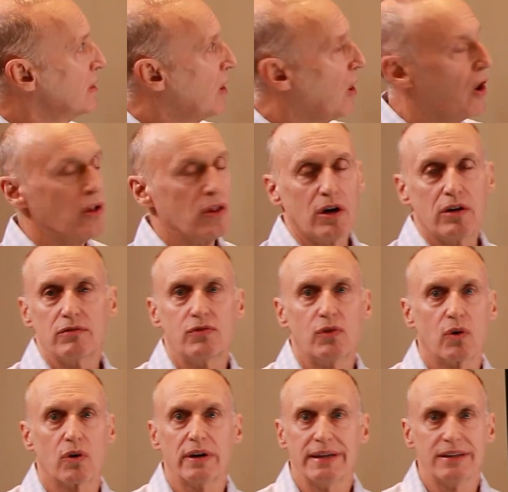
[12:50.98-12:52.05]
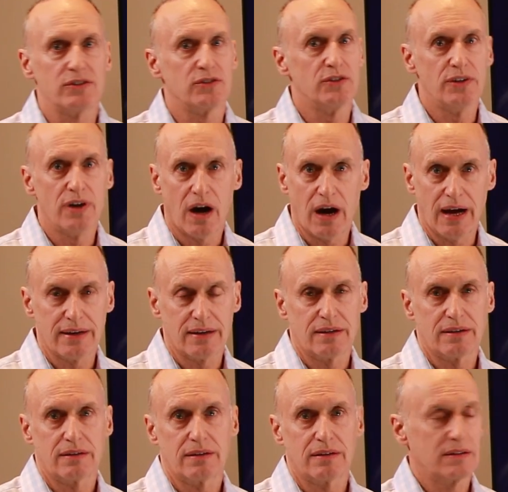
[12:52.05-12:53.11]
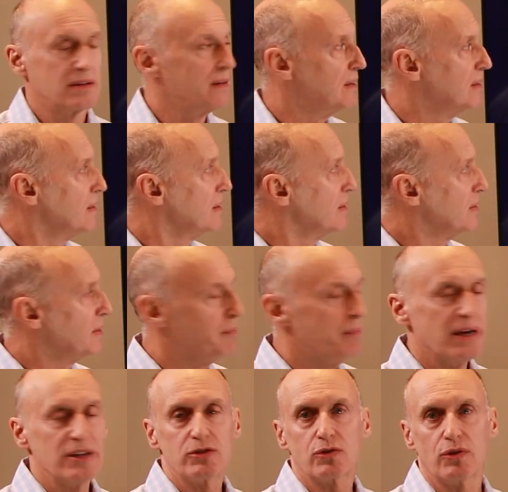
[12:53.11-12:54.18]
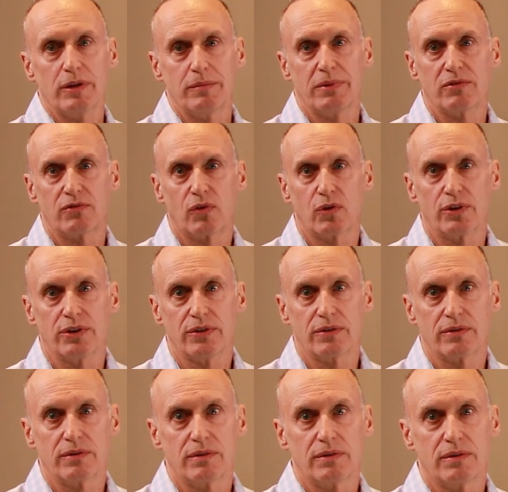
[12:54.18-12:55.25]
All-On-4 is not the best treatment for you.